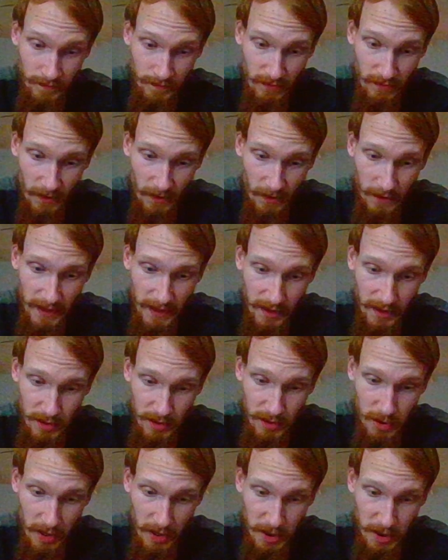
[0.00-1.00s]
We had
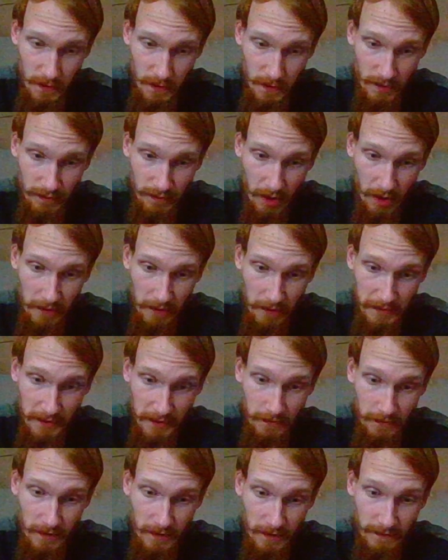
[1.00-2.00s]
Joshua Palmer
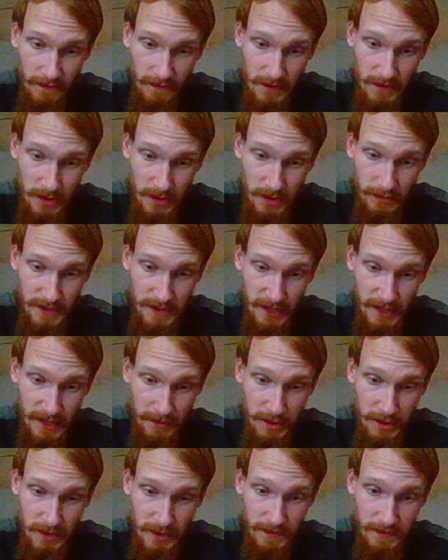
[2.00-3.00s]
with 2
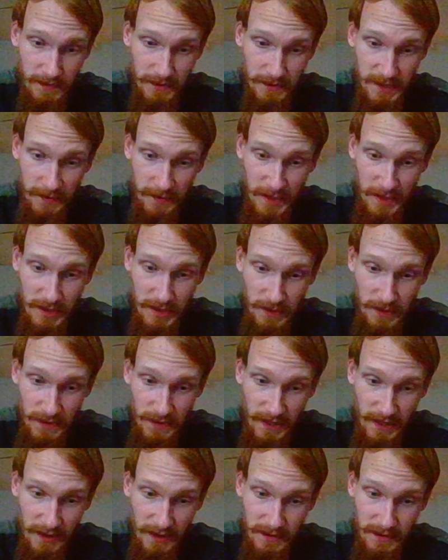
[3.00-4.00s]
receptions for 72
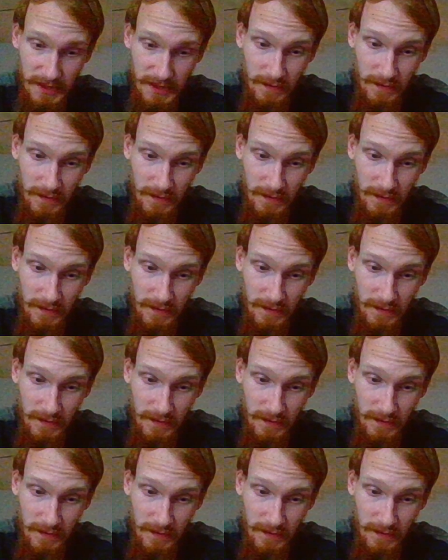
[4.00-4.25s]
yards.